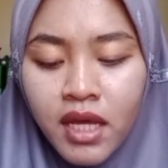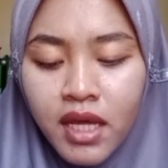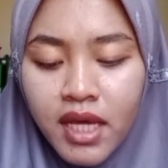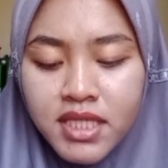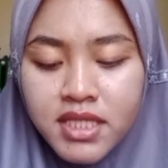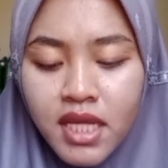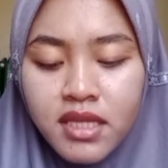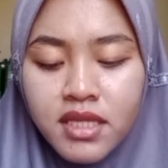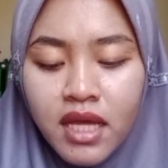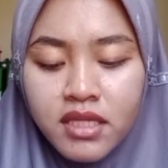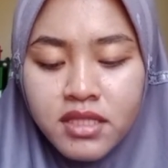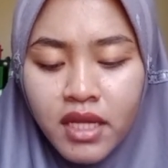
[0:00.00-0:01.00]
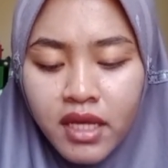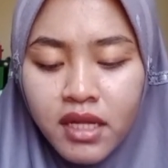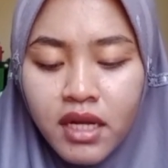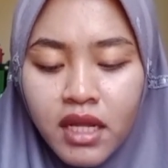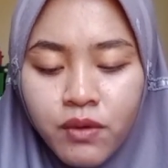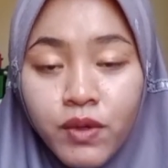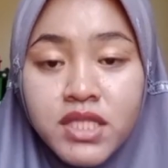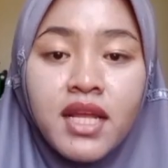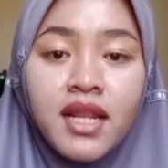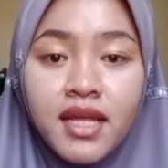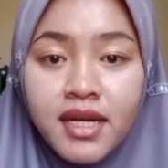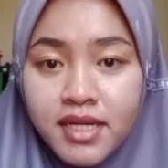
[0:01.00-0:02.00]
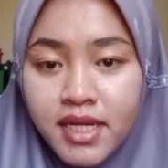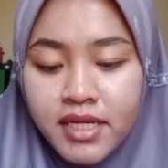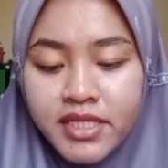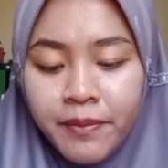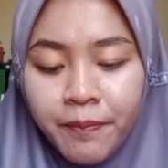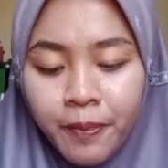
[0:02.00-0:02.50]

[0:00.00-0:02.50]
extent that second language learners.